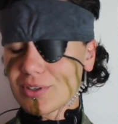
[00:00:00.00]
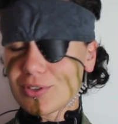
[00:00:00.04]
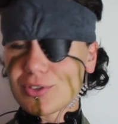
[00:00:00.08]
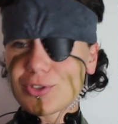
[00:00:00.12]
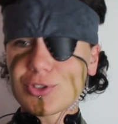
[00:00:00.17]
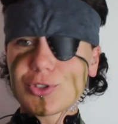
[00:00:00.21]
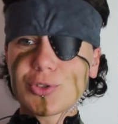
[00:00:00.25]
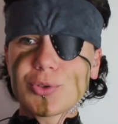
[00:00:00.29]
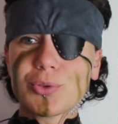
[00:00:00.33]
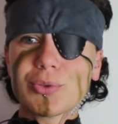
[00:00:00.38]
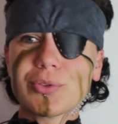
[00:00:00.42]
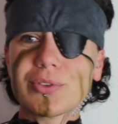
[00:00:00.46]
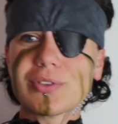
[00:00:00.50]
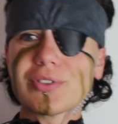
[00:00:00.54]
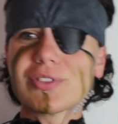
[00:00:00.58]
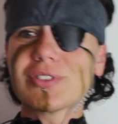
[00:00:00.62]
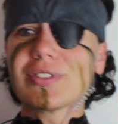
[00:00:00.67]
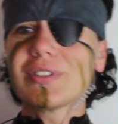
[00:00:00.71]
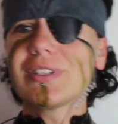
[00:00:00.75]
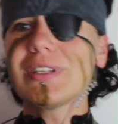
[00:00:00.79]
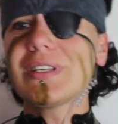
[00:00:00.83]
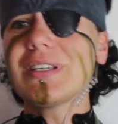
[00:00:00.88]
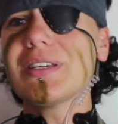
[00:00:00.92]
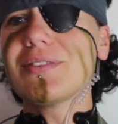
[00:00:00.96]
I shortened the
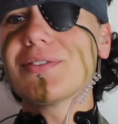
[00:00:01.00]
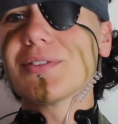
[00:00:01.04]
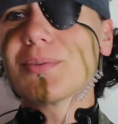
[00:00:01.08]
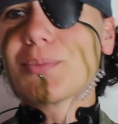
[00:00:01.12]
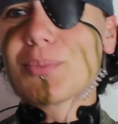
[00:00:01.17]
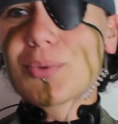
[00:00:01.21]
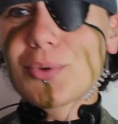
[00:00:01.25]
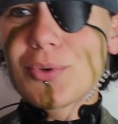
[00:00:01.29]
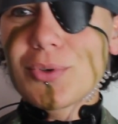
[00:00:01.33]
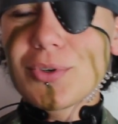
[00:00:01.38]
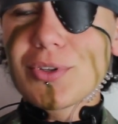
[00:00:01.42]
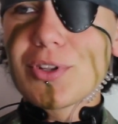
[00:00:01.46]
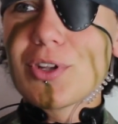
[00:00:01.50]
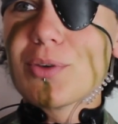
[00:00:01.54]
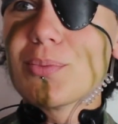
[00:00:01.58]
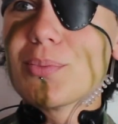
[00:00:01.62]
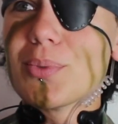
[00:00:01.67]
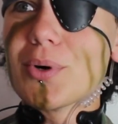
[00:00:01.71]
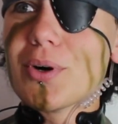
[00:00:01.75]
sleeves, I brought in the